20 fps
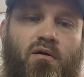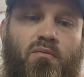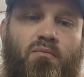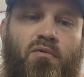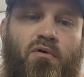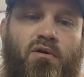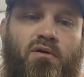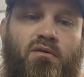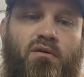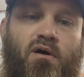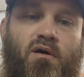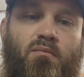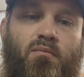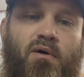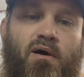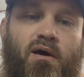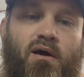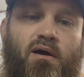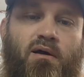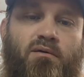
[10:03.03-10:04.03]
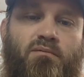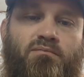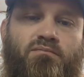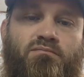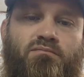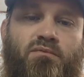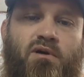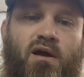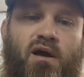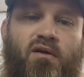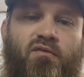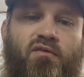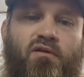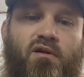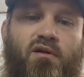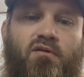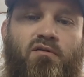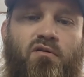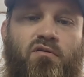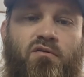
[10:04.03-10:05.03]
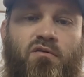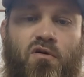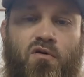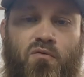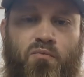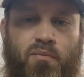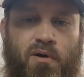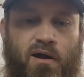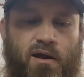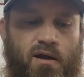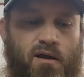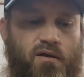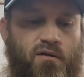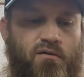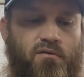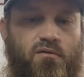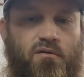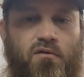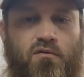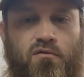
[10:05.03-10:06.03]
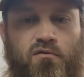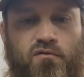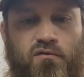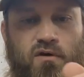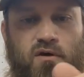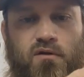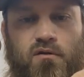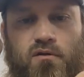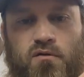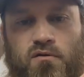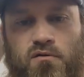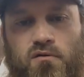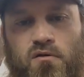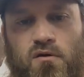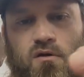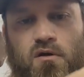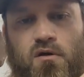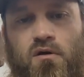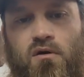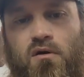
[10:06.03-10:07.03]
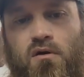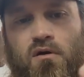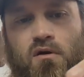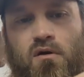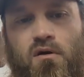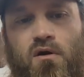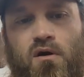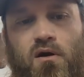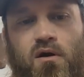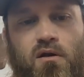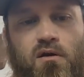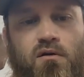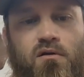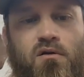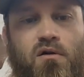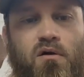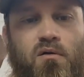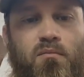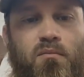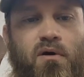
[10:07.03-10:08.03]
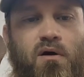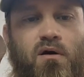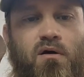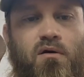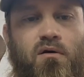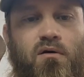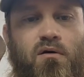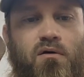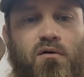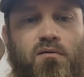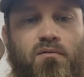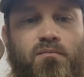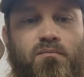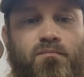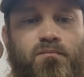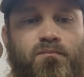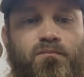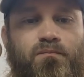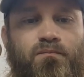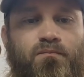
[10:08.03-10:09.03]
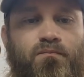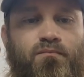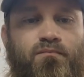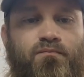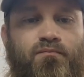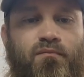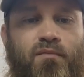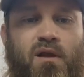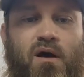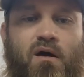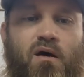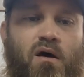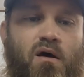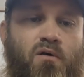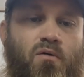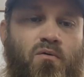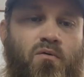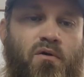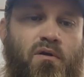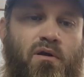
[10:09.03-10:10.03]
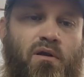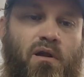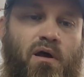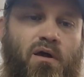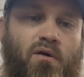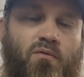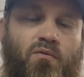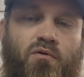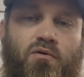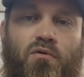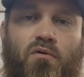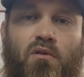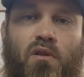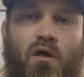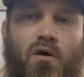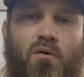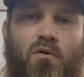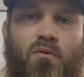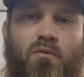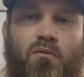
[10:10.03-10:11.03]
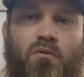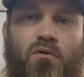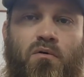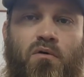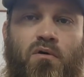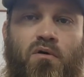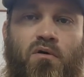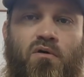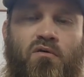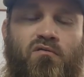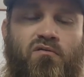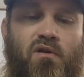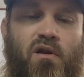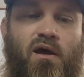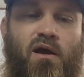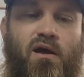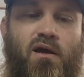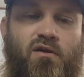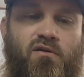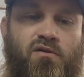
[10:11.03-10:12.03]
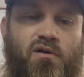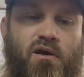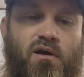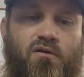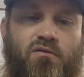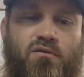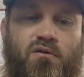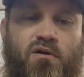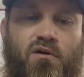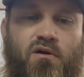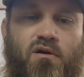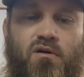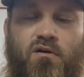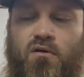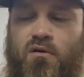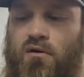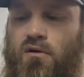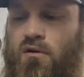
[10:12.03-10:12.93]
I'll bring that back half an inch or so past those feathers and cut my, I don't really like real long flash out there.